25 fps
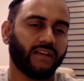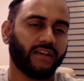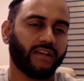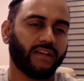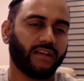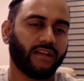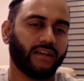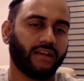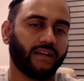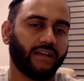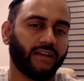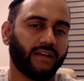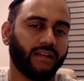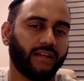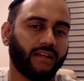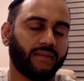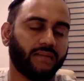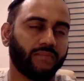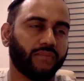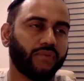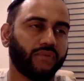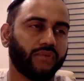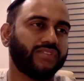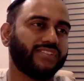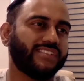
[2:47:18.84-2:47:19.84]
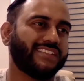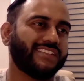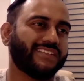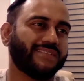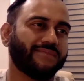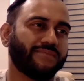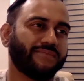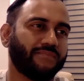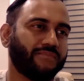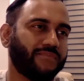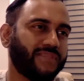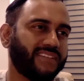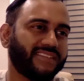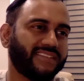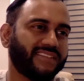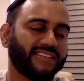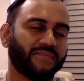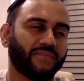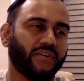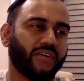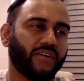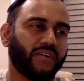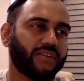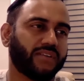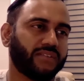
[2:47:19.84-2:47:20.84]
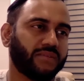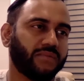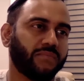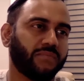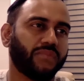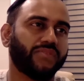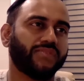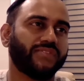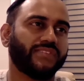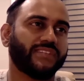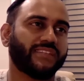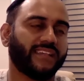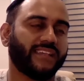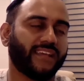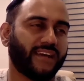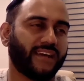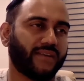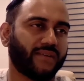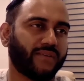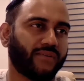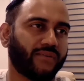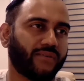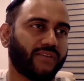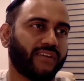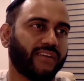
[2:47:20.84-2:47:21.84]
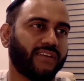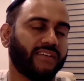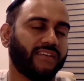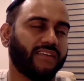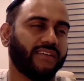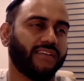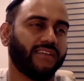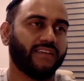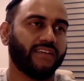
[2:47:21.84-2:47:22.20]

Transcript: an emerging business model, an emerging category